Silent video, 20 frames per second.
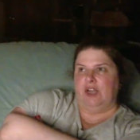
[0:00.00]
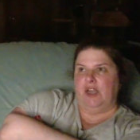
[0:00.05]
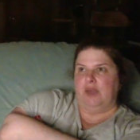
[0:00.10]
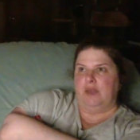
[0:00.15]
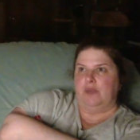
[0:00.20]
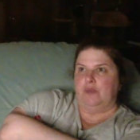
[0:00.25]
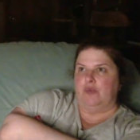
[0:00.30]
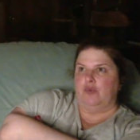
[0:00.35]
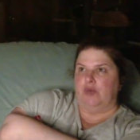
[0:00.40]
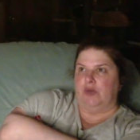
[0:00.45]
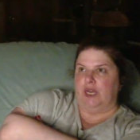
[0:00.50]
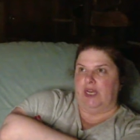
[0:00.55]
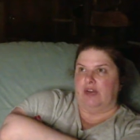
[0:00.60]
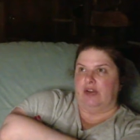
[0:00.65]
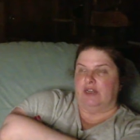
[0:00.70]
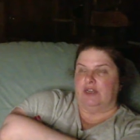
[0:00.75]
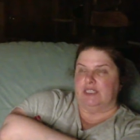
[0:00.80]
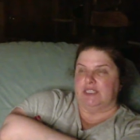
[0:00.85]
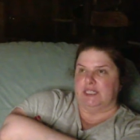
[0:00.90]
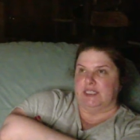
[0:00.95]

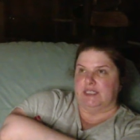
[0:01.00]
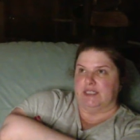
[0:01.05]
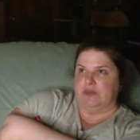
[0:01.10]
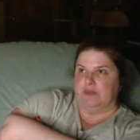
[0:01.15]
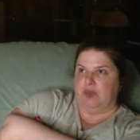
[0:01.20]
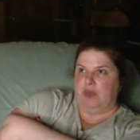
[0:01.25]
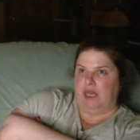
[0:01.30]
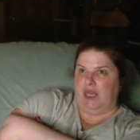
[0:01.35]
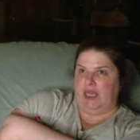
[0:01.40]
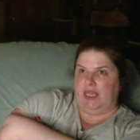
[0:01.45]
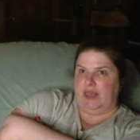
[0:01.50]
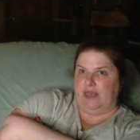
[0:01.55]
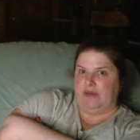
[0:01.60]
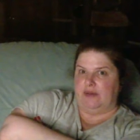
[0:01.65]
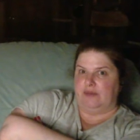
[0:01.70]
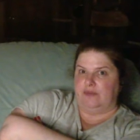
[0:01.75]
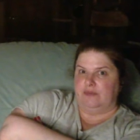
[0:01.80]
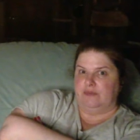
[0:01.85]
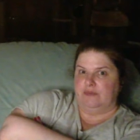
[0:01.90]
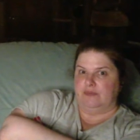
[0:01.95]
Rhaenyra's
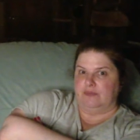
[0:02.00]
plan,